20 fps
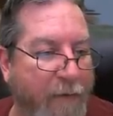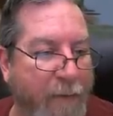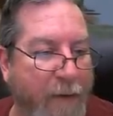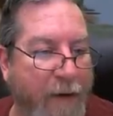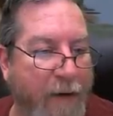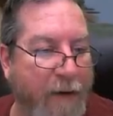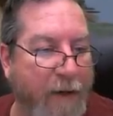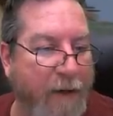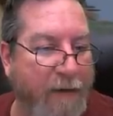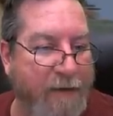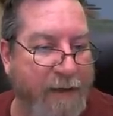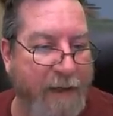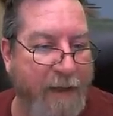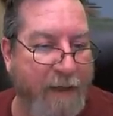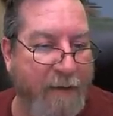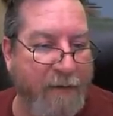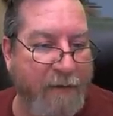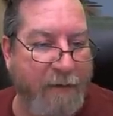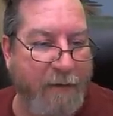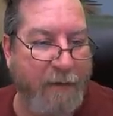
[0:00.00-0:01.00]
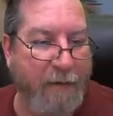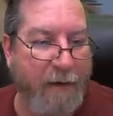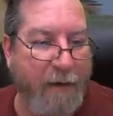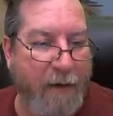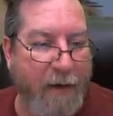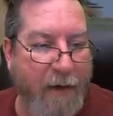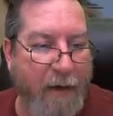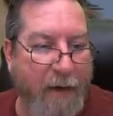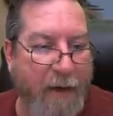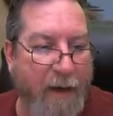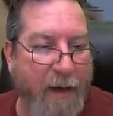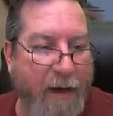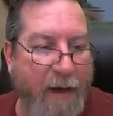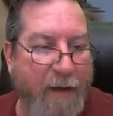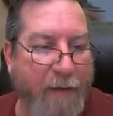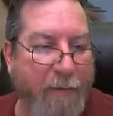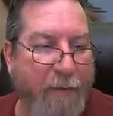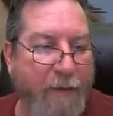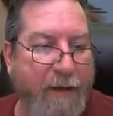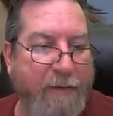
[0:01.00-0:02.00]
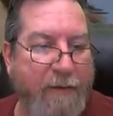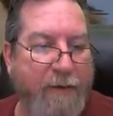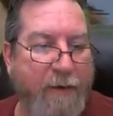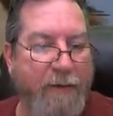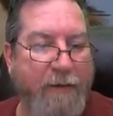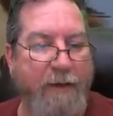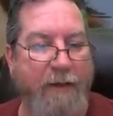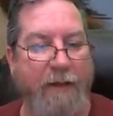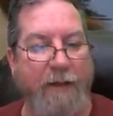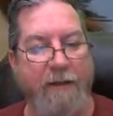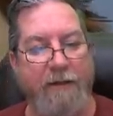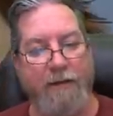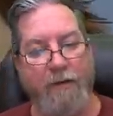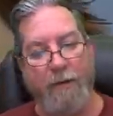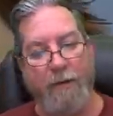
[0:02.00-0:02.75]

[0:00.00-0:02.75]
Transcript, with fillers: We all got together and we turned it into